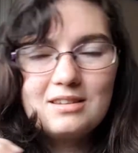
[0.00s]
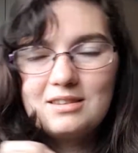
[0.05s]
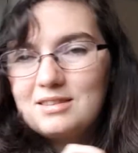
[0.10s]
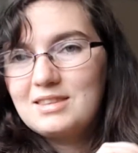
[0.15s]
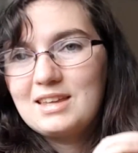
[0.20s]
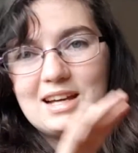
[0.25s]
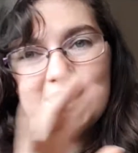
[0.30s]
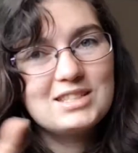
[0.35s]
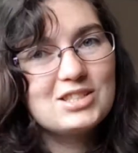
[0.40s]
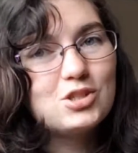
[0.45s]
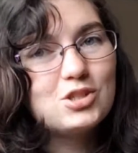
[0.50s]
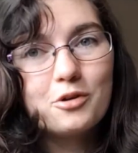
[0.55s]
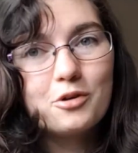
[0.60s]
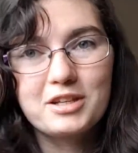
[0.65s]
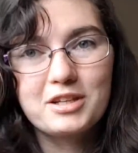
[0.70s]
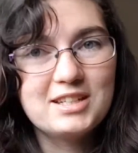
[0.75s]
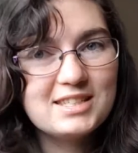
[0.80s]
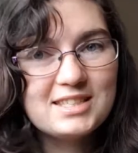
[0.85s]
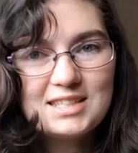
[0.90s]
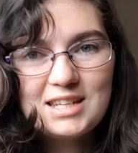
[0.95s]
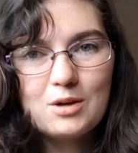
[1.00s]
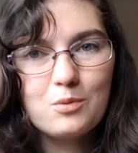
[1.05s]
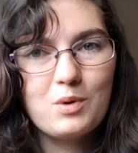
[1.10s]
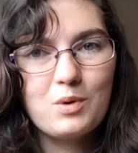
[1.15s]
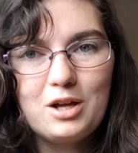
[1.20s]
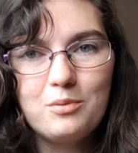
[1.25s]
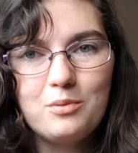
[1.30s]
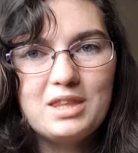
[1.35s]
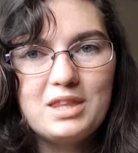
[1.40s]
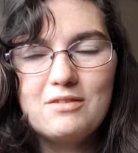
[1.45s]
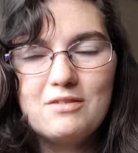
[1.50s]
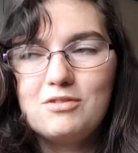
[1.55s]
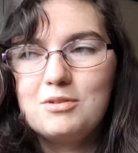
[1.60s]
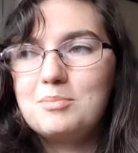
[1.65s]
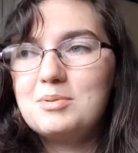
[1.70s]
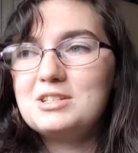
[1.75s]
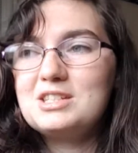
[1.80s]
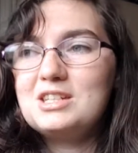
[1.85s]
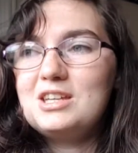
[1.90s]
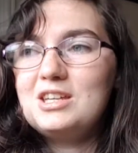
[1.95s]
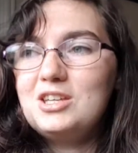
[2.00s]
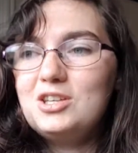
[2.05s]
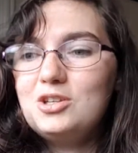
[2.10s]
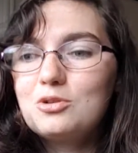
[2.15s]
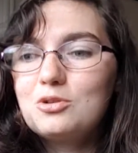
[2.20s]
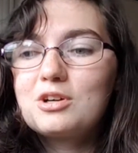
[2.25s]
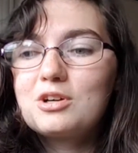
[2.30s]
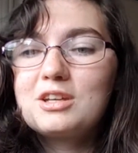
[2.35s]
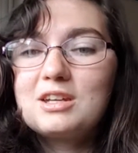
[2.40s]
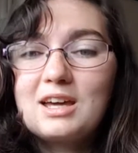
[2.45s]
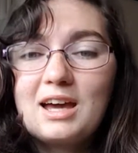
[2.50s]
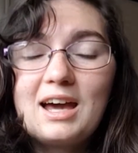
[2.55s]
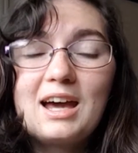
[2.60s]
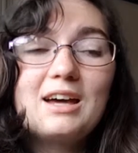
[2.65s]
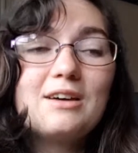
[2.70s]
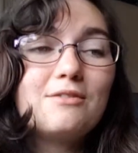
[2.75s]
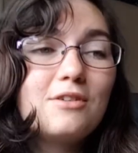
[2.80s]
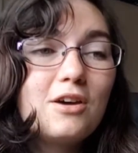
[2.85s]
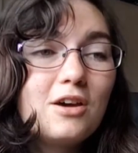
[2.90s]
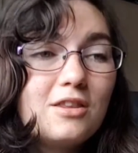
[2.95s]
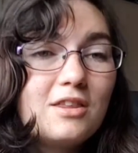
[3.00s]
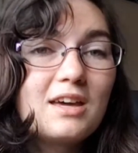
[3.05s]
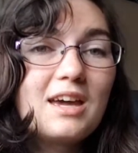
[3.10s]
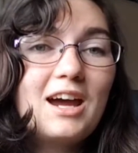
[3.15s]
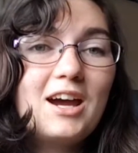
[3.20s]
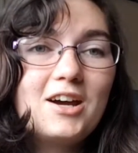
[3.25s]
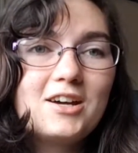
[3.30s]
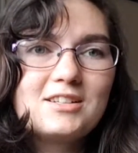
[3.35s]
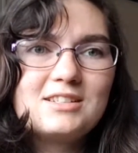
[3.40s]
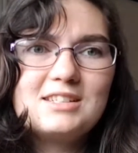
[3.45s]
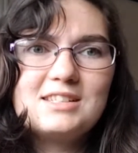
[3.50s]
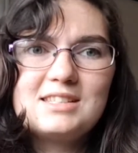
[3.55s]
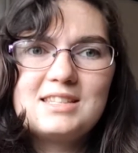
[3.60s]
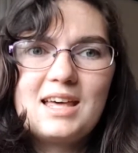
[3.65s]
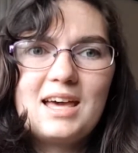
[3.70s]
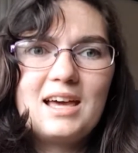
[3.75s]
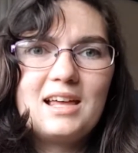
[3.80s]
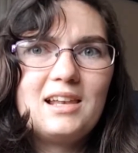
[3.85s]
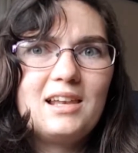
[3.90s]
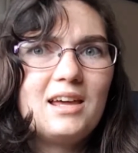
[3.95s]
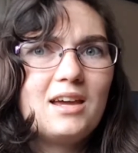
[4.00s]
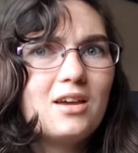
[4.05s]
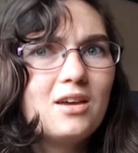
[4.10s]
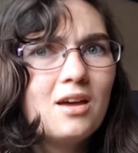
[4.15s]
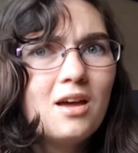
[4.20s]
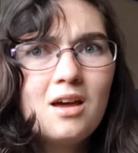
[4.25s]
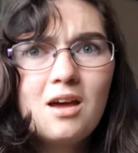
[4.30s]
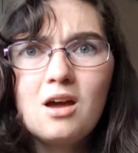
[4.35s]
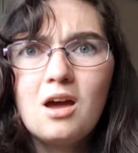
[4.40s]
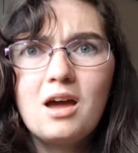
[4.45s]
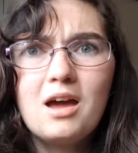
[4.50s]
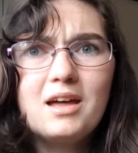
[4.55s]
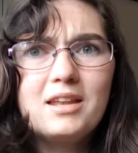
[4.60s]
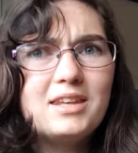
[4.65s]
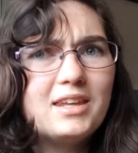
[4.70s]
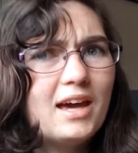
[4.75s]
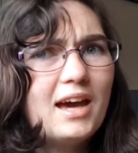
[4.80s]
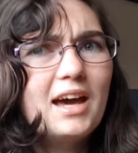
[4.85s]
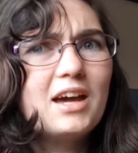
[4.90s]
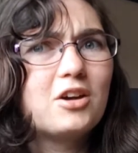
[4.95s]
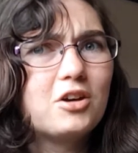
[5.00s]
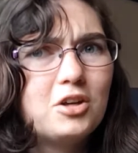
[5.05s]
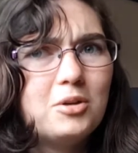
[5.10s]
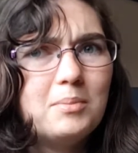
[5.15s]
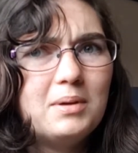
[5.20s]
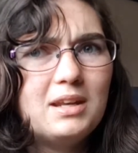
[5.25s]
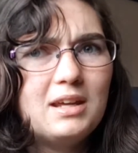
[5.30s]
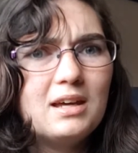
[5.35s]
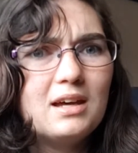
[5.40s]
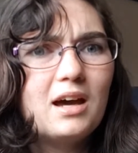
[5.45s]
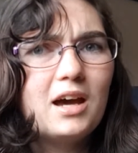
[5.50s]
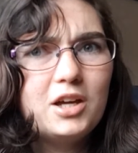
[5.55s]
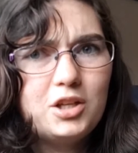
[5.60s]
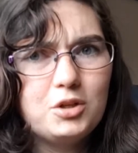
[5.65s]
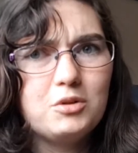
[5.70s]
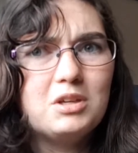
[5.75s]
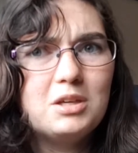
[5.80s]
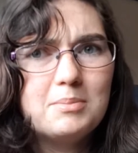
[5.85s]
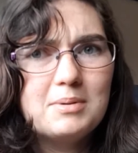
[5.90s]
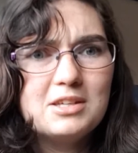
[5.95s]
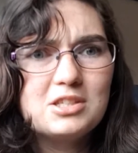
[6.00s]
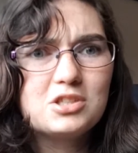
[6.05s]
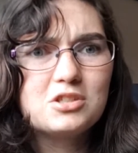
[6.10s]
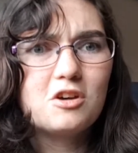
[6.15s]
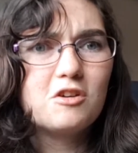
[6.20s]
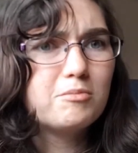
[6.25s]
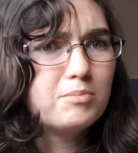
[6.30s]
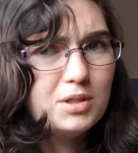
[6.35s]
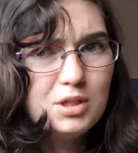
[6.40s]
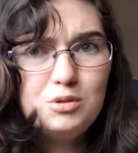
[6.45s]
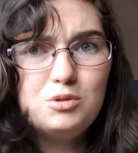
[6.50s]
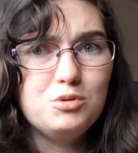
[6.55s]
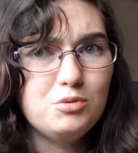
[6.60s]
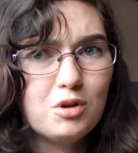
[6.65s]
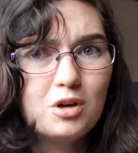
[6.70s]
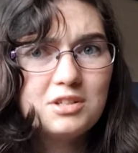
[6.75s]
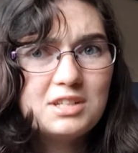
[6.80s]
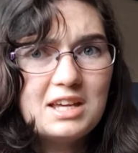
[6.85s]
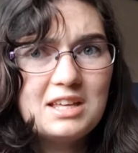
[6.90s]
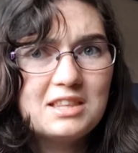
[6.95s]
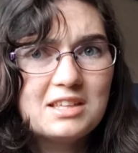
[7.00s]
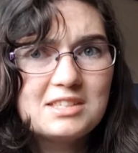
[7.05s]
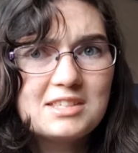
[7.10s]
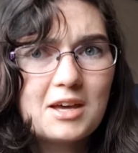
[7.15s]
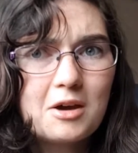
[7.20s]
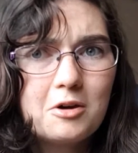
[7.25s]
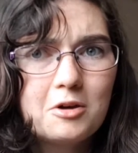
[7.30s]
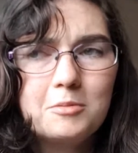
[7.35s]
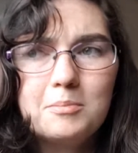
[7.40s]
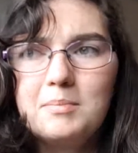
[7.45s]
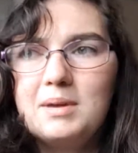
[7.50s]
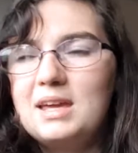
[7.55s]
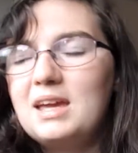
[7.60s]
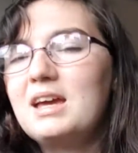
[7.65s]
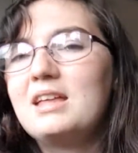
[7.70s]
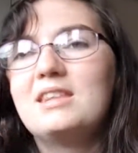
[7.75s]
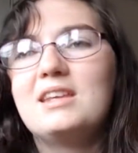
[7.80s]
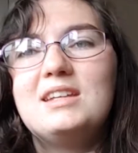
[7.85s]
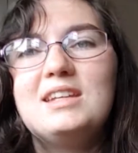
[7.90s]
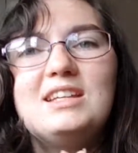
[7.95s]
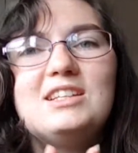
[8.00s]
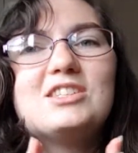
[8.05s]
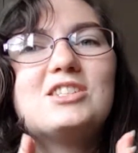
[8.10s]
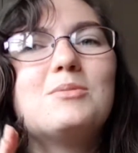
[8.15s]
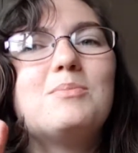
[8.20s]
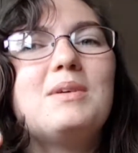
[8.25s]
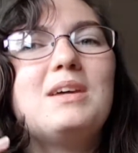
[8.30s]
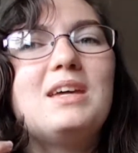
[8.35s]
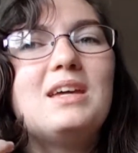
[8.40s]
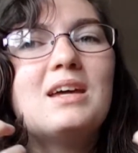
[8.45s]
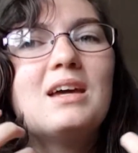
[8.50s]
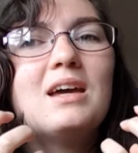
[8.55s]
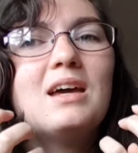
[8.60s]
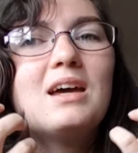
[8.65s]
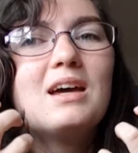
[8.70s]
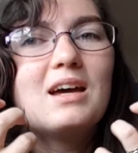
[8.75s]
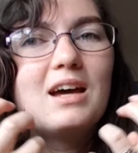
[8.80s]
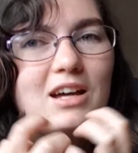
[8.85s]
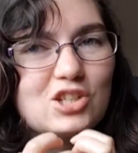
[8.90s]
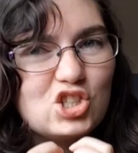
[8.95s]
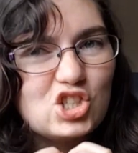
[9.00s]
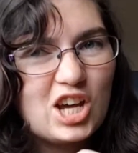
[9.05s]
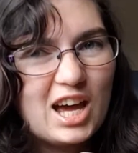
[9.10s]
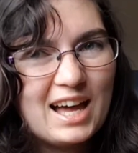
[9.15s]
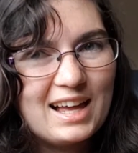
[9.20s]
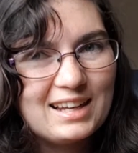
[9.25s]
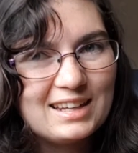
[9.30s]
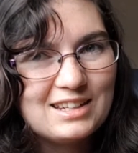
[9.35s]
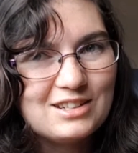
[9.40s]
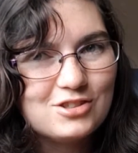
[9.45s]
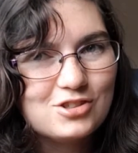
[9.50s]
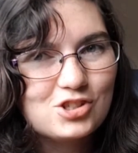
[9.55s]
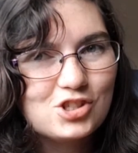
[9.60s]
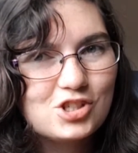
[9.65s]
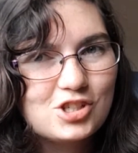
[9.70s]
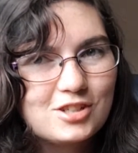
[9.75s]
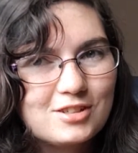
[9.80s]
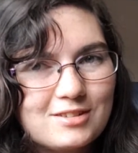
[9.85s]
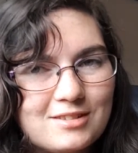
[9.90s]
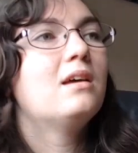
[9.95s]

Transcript: that's not going to sit with everybody. You're going to have other characters that are like, now hang on a minute, I know you're pissed off, but you do not take this out on me, and there needs to be a challenge.